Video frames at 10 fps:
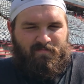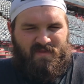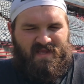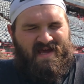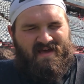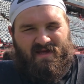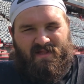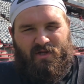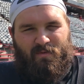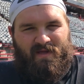Yeah, a
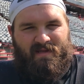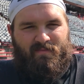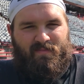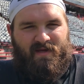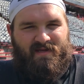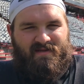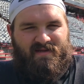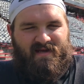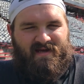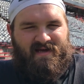little bit, but
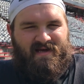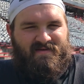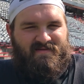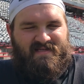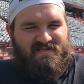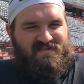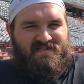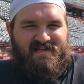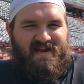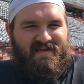as a
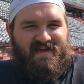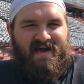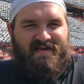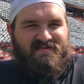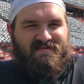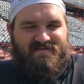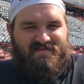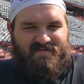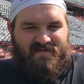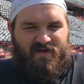Cincinnati guy, it's
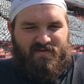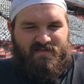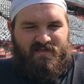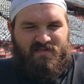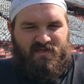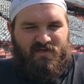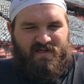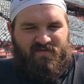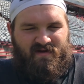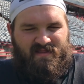a little different.